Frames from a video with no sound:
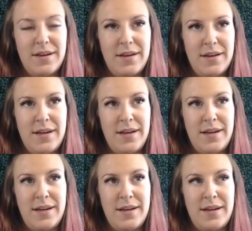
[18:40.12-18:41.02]

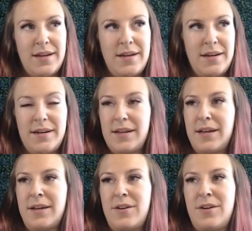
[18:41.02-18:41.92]
And
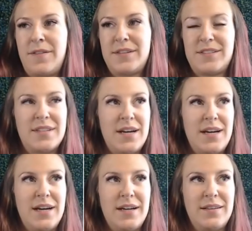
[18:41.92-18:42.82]
again on the
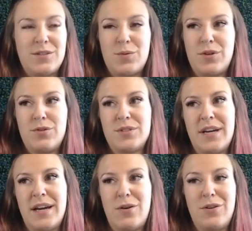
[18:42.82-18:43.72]
side, this one goes
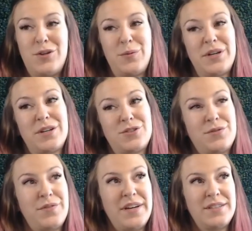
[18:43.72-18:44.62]
out a little bit because her
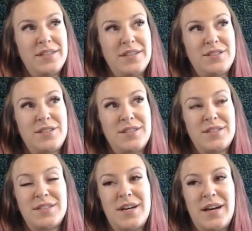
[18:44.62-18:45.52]
face is to the
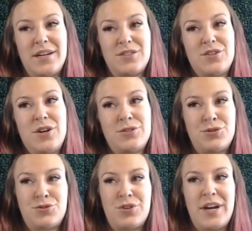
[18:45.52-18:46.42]
side. It's not
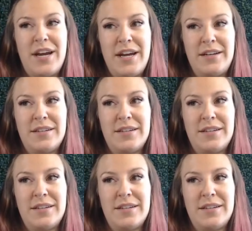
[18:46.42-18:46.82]
straight.